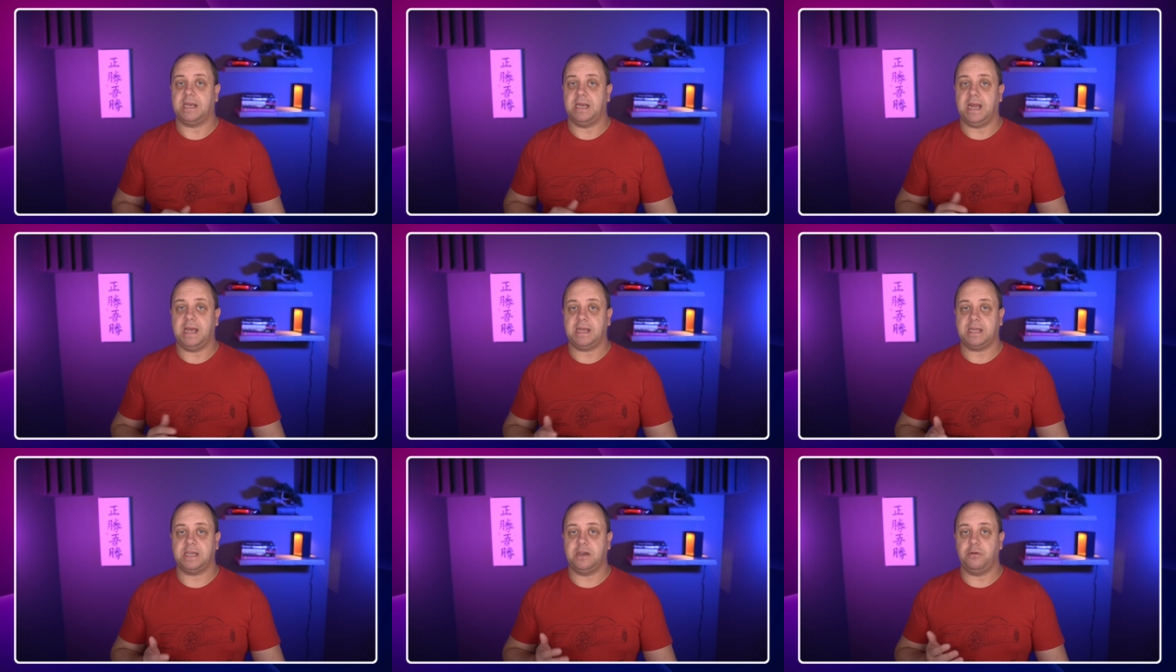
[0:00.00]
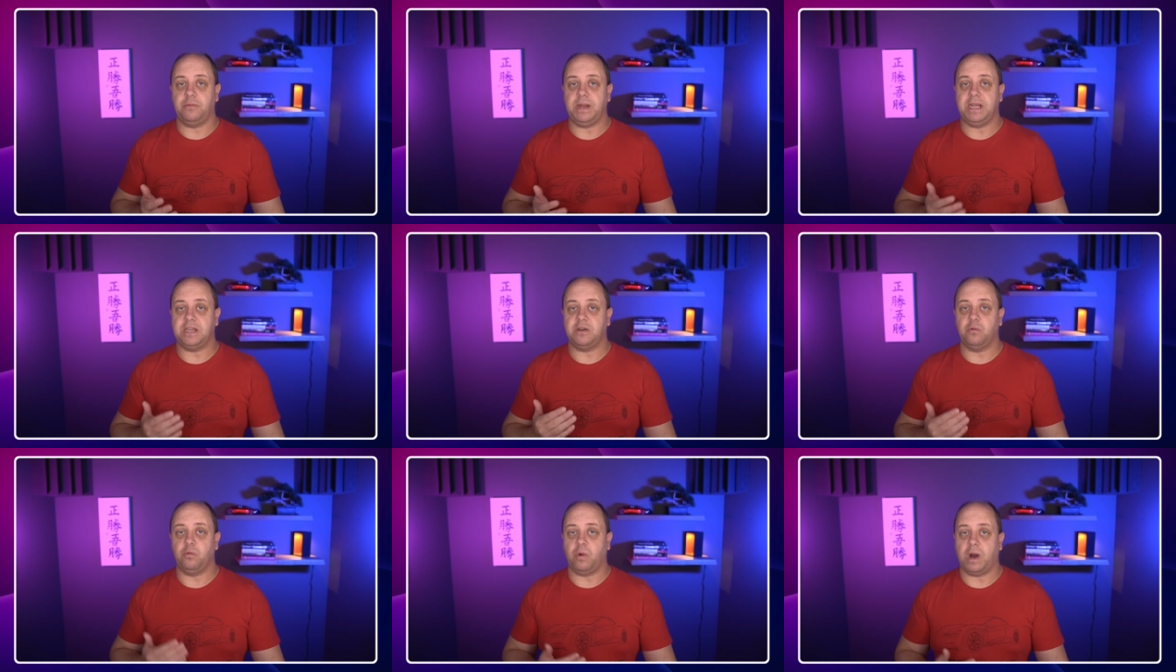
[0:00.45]
That's the
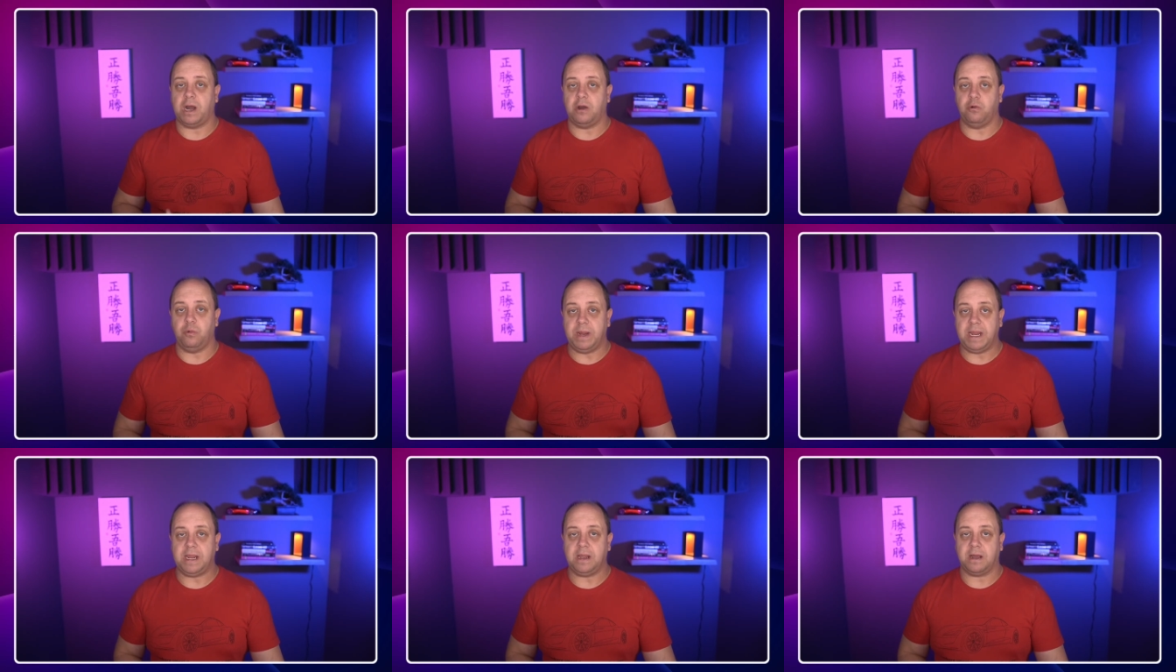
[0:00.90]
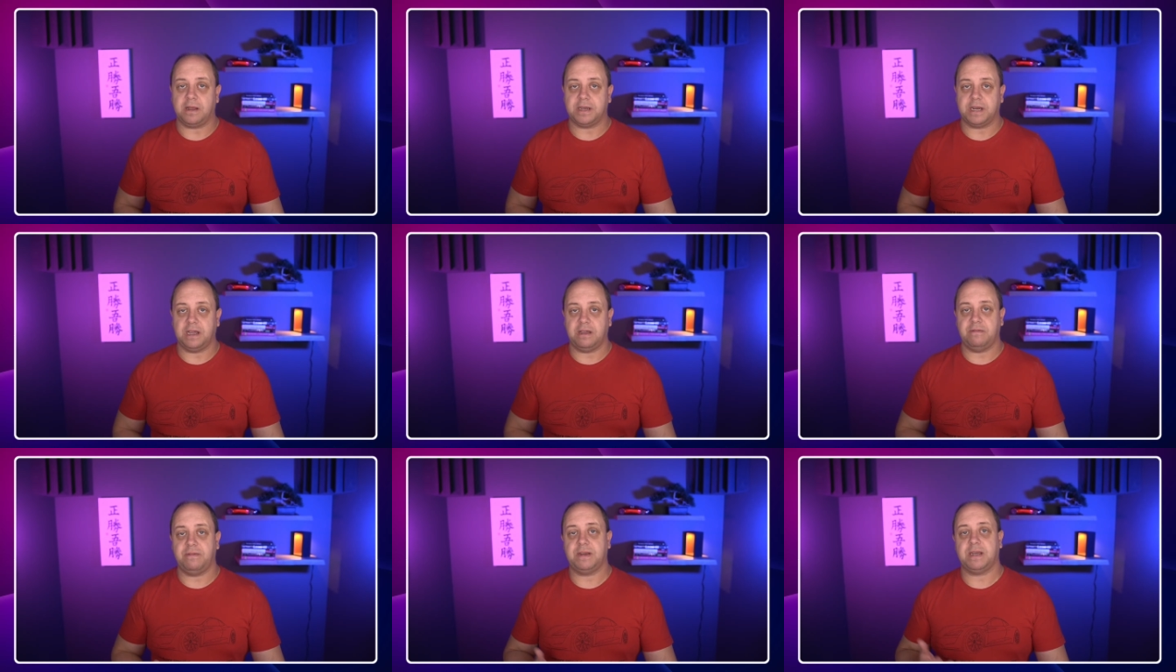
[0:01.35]
reason why we
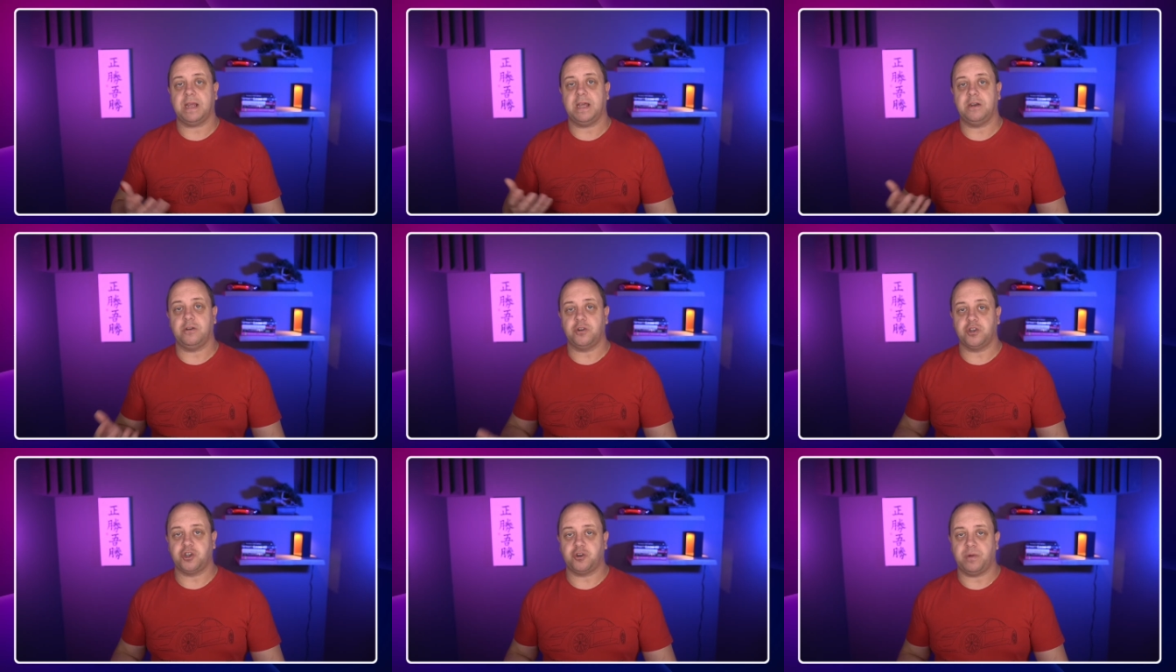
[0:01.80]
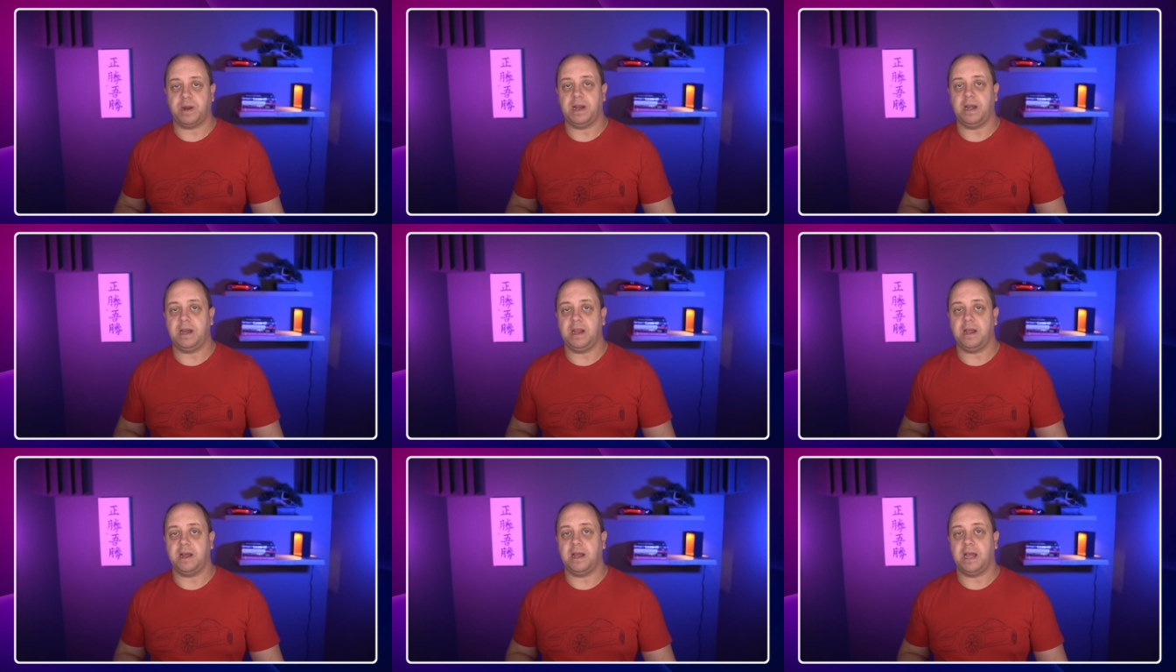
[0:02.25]
can't have it, and
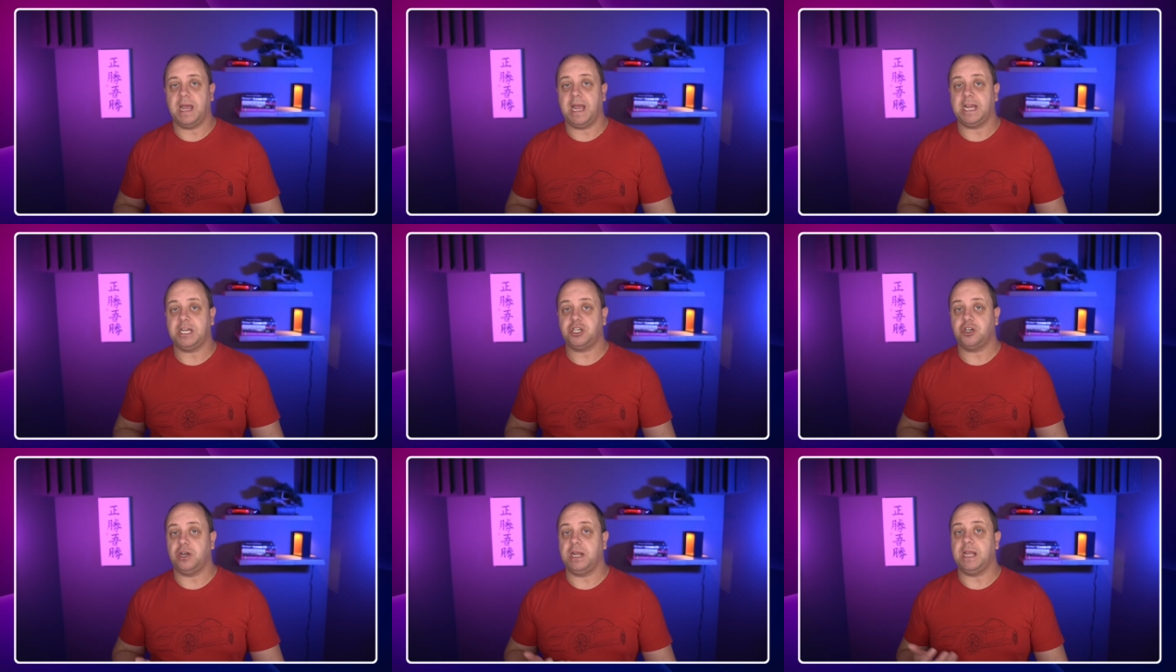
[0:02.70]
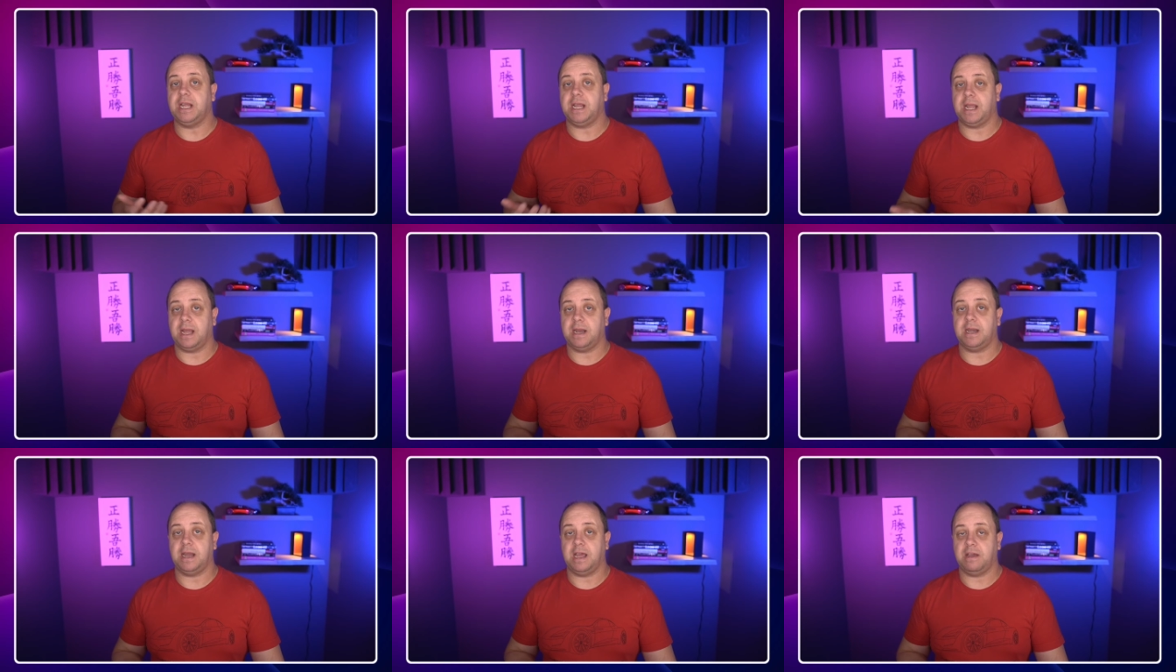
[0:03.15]
Australia actually
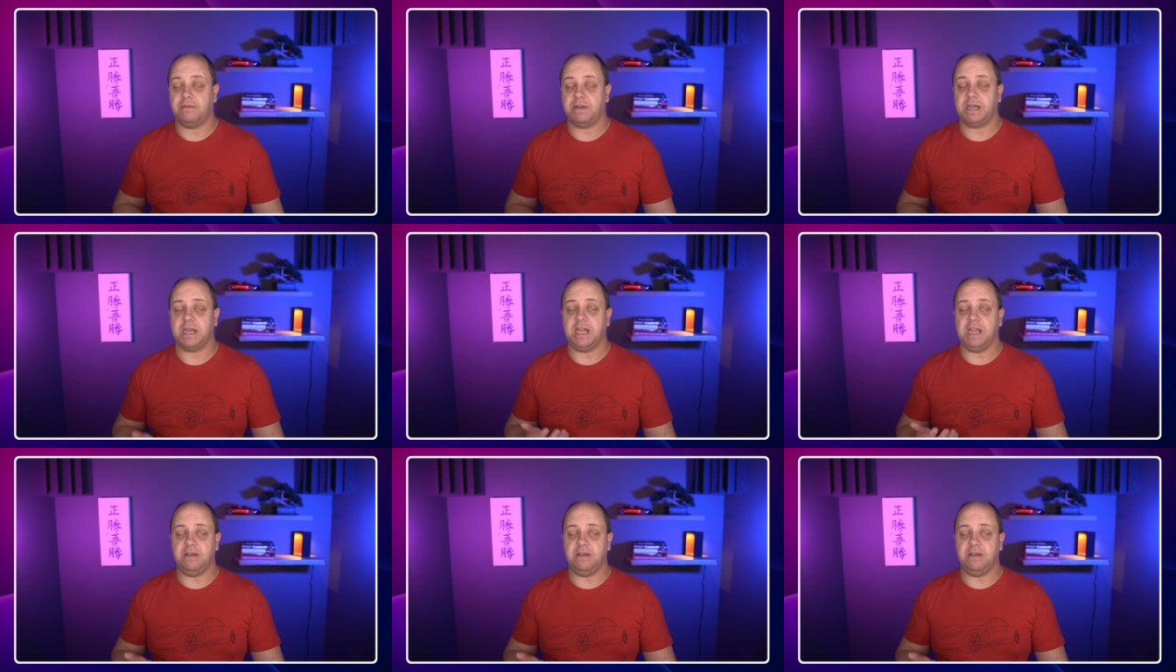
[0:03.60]
can have it,